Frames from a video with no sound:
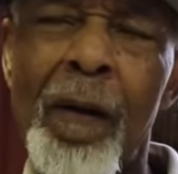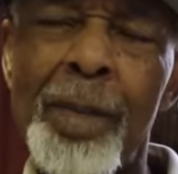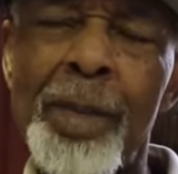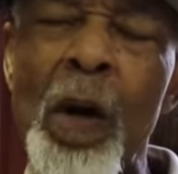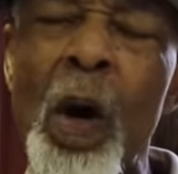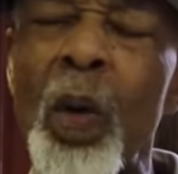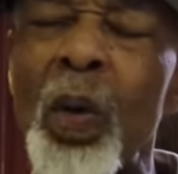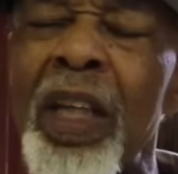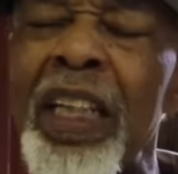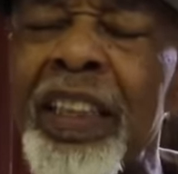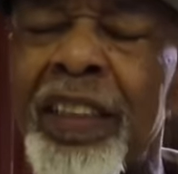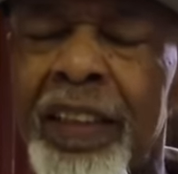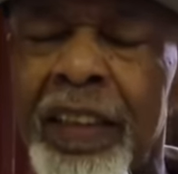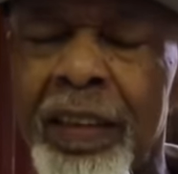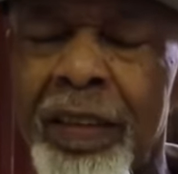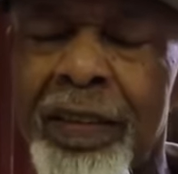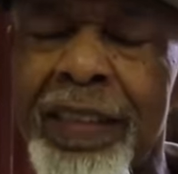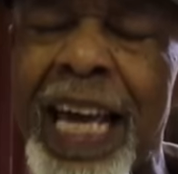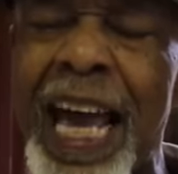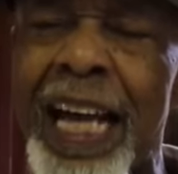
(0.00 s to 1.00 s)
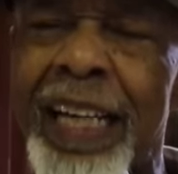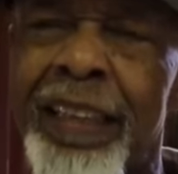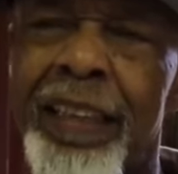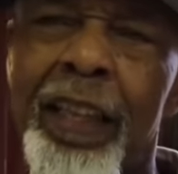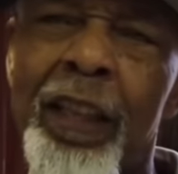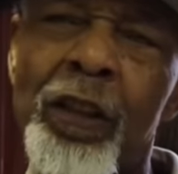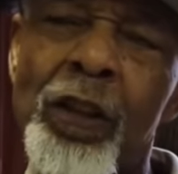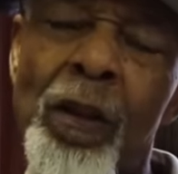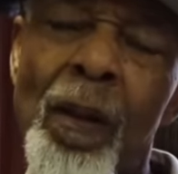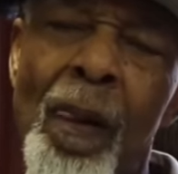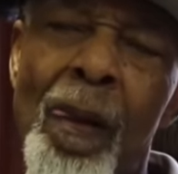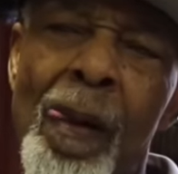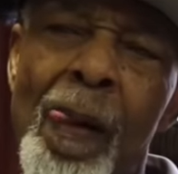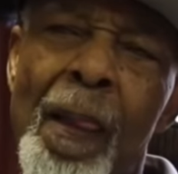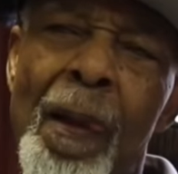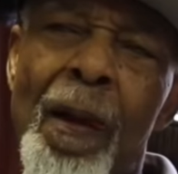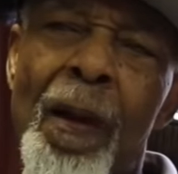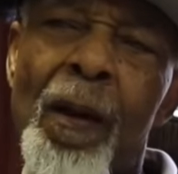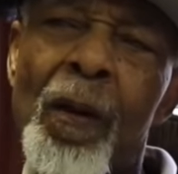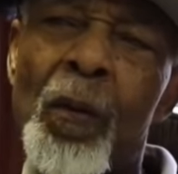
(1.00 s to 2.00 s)
policing tactics.
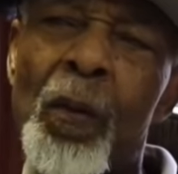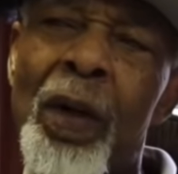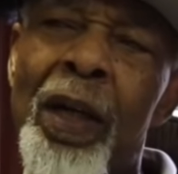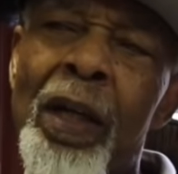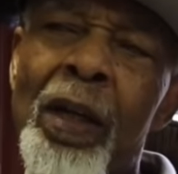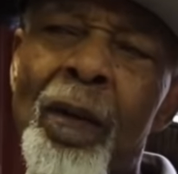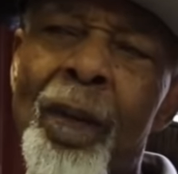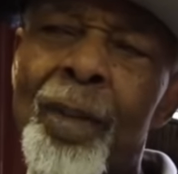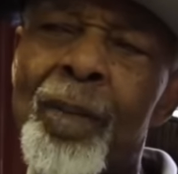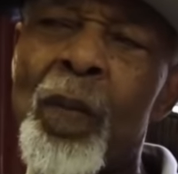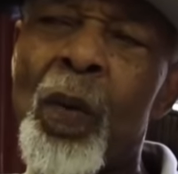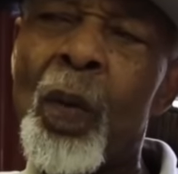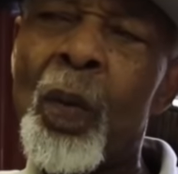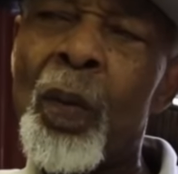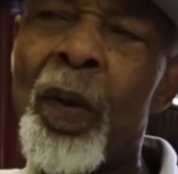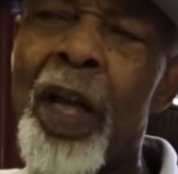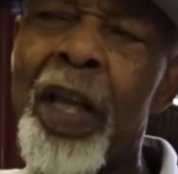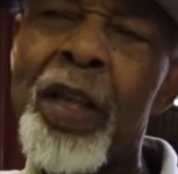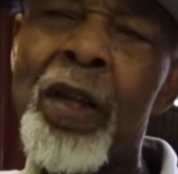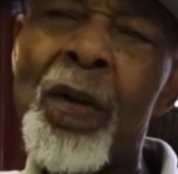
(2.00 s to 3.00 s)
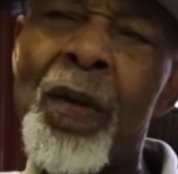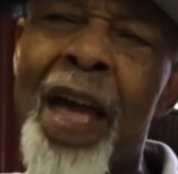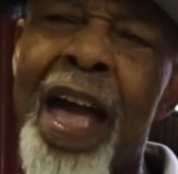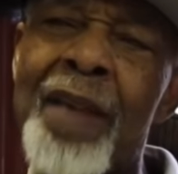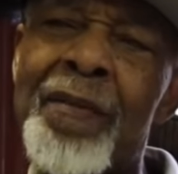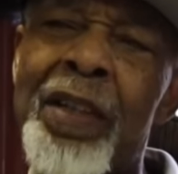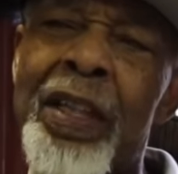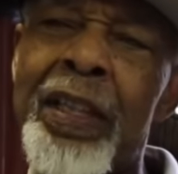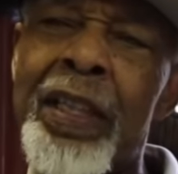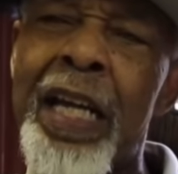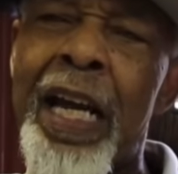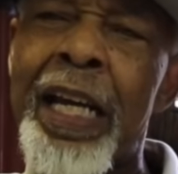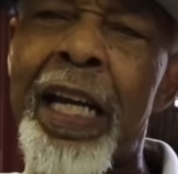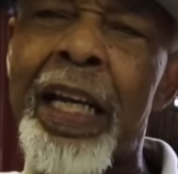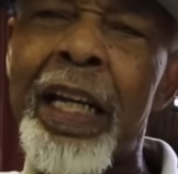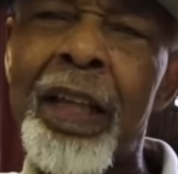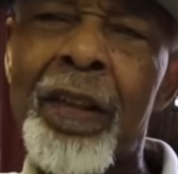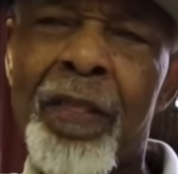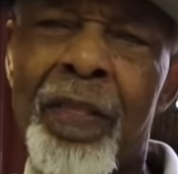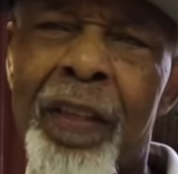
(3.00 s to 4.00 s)
Well, when you haven't done
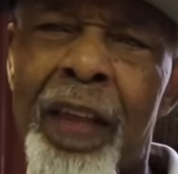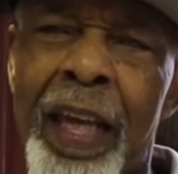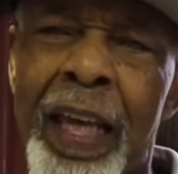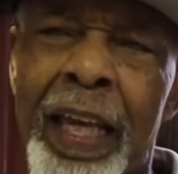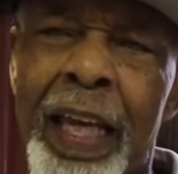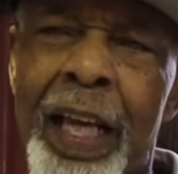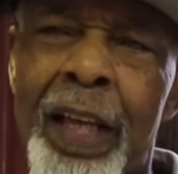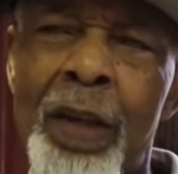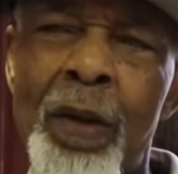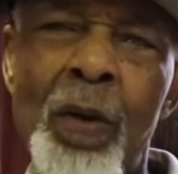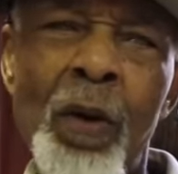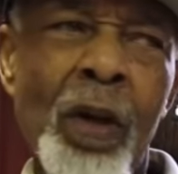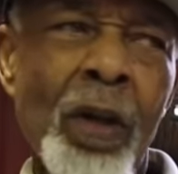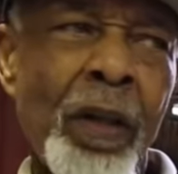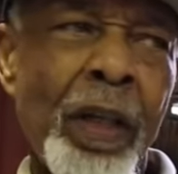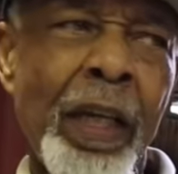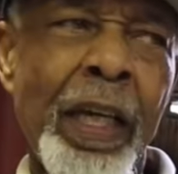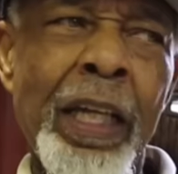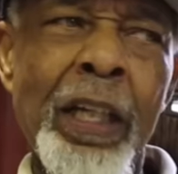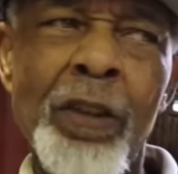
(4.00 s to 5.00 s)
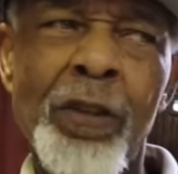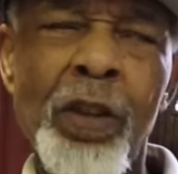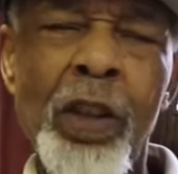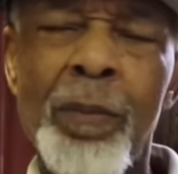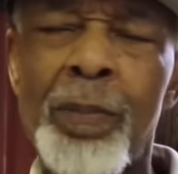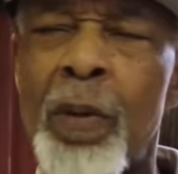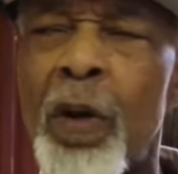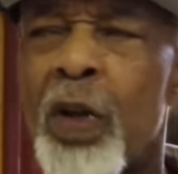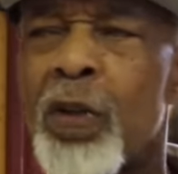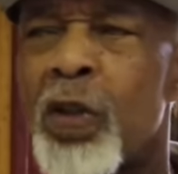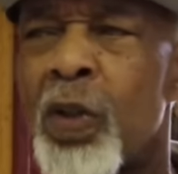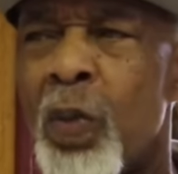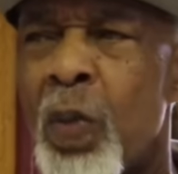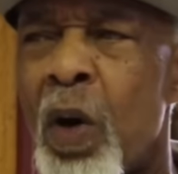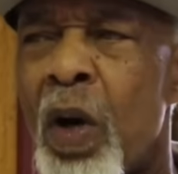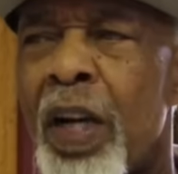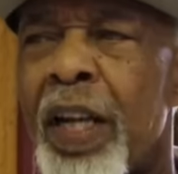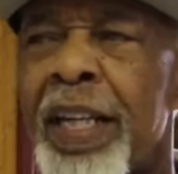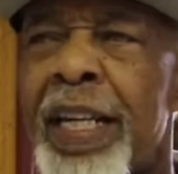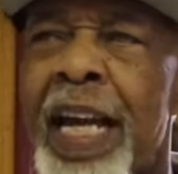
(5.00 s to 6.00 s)
anything and you're an innocent person
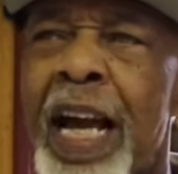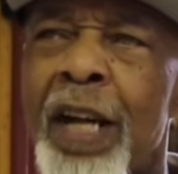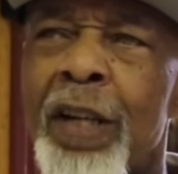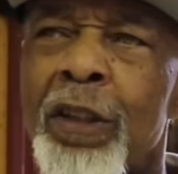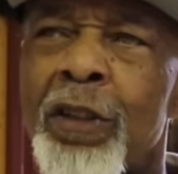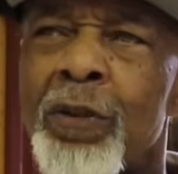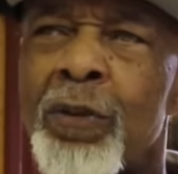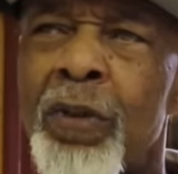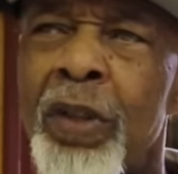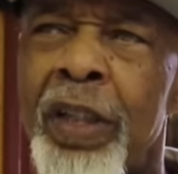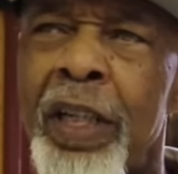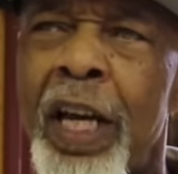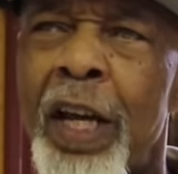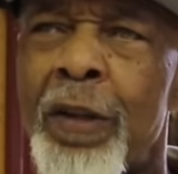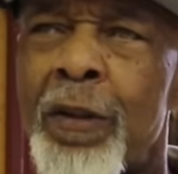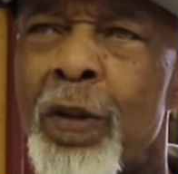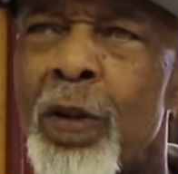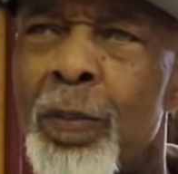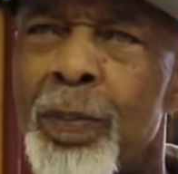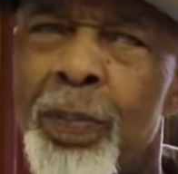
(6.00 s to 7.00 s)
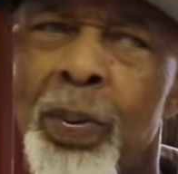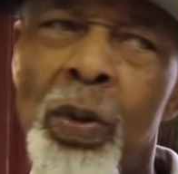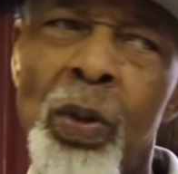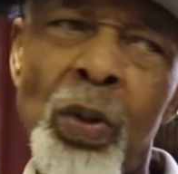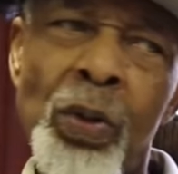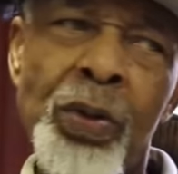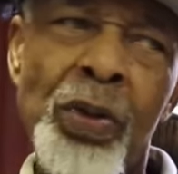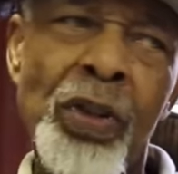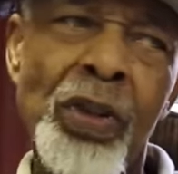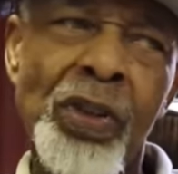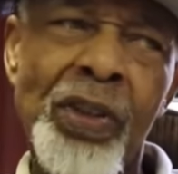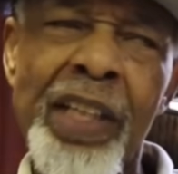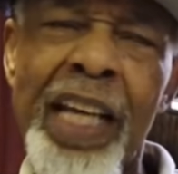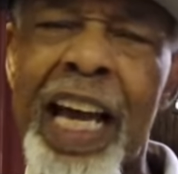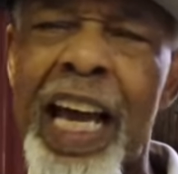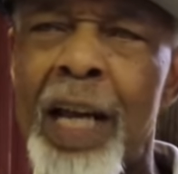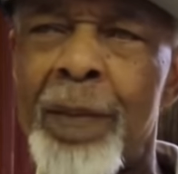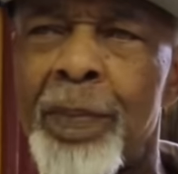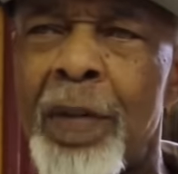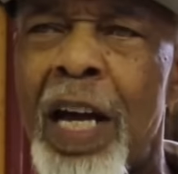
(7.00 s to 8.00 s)
walking down the street and you're pulled to the
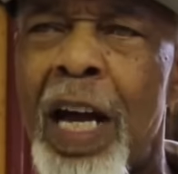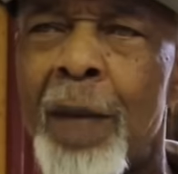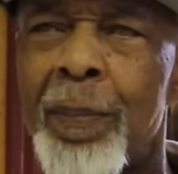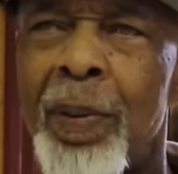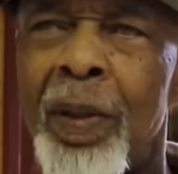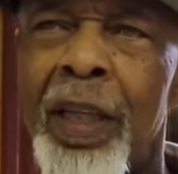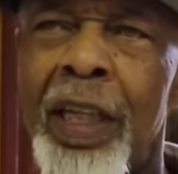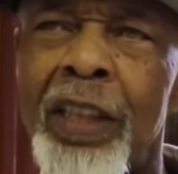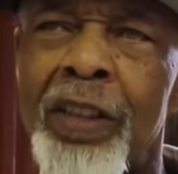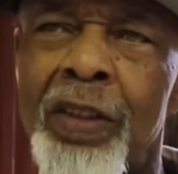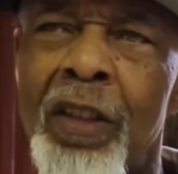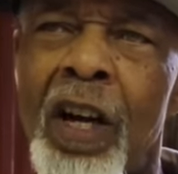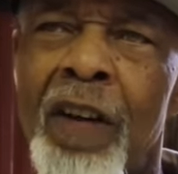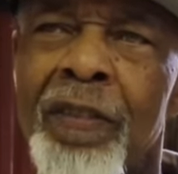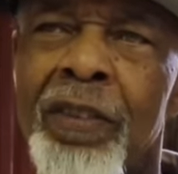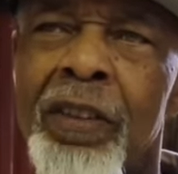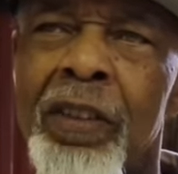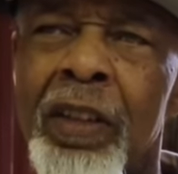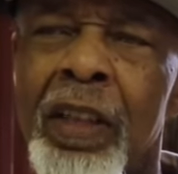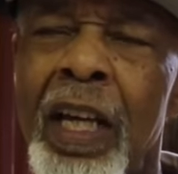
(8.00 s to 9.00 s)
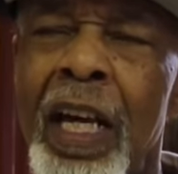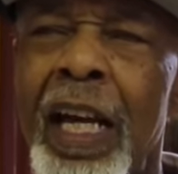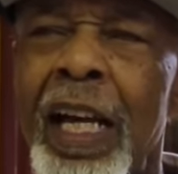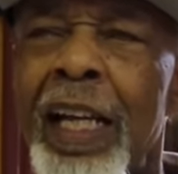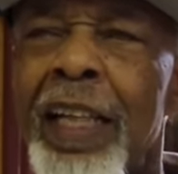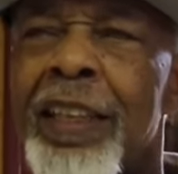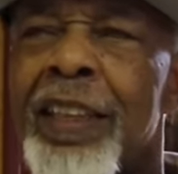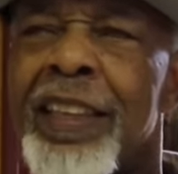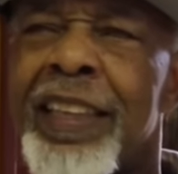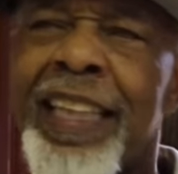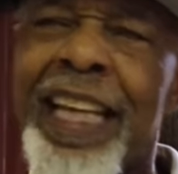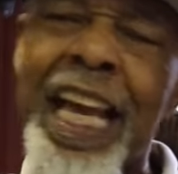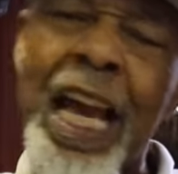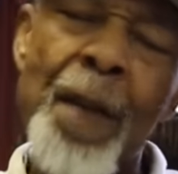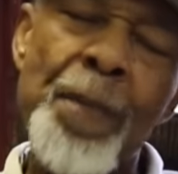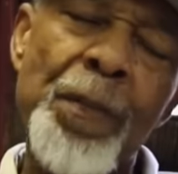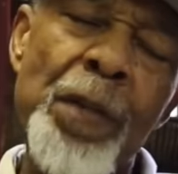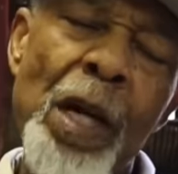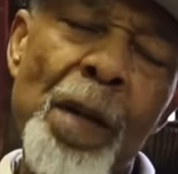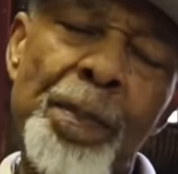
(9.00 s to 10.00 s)
side by a police officer,
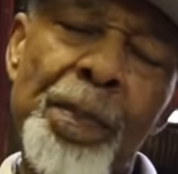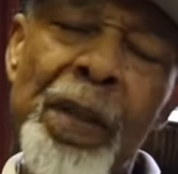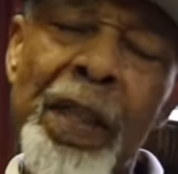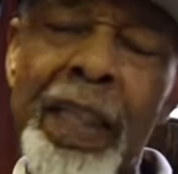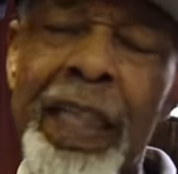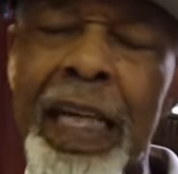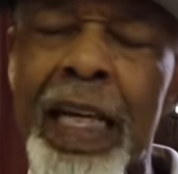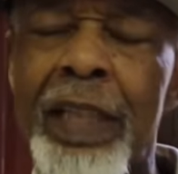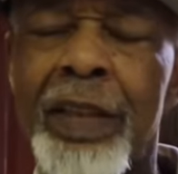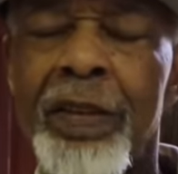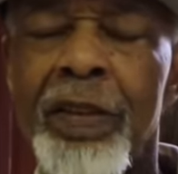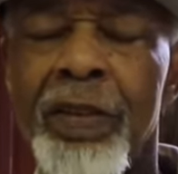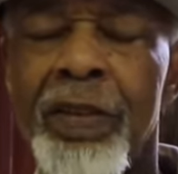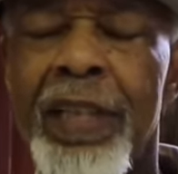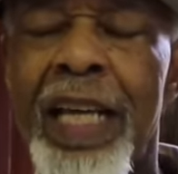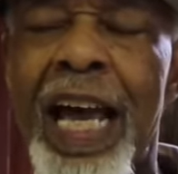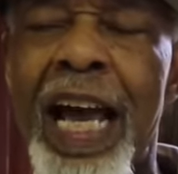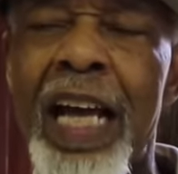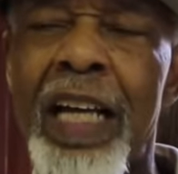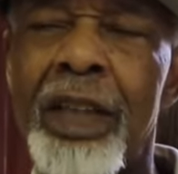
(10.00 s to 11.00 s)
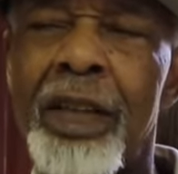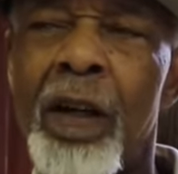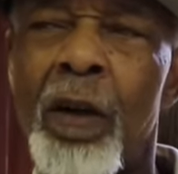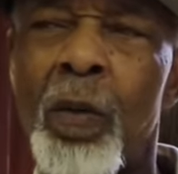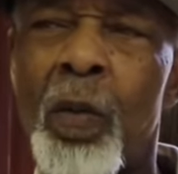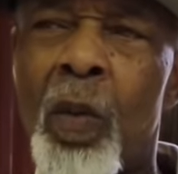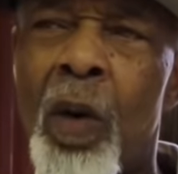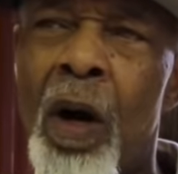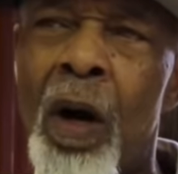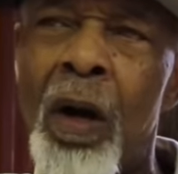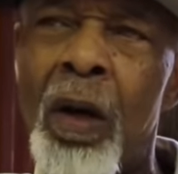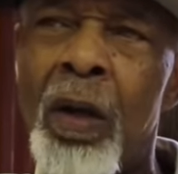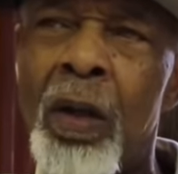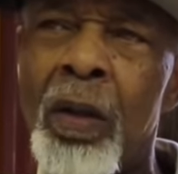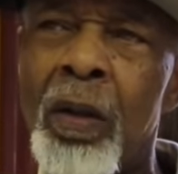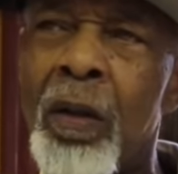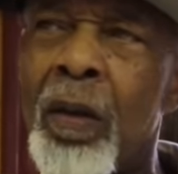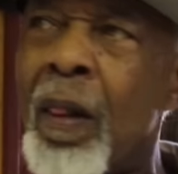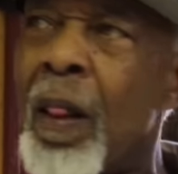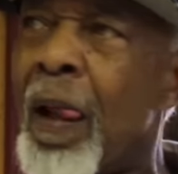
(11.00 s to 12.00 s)
slammed up against the side of a
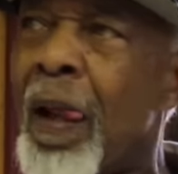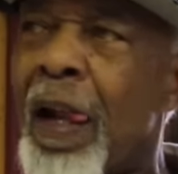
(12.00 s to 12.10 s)
wall,